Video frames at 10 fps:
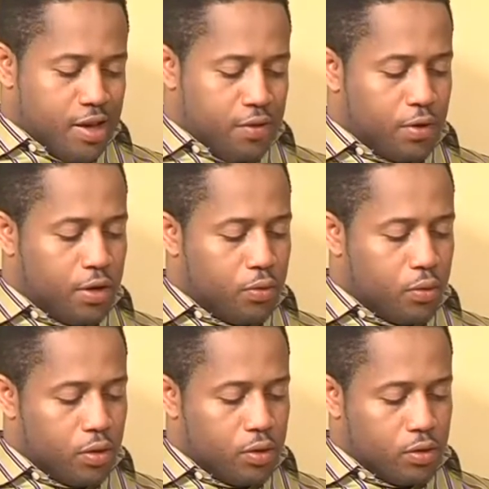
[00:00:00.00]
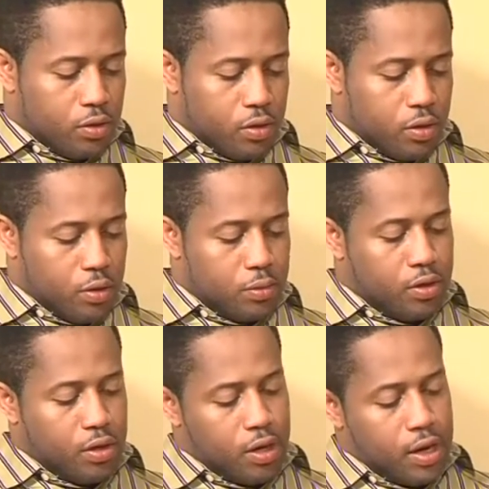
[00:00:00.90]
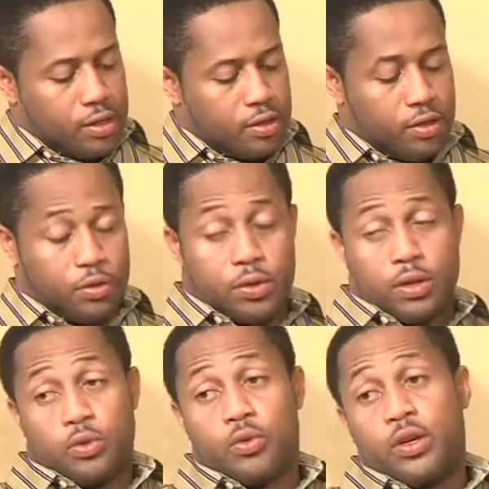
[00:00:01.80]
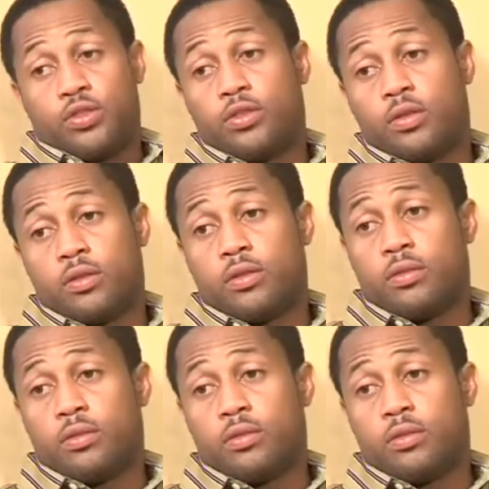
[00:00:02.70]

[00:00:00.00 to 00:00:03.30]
If anyone comes here asking you any question,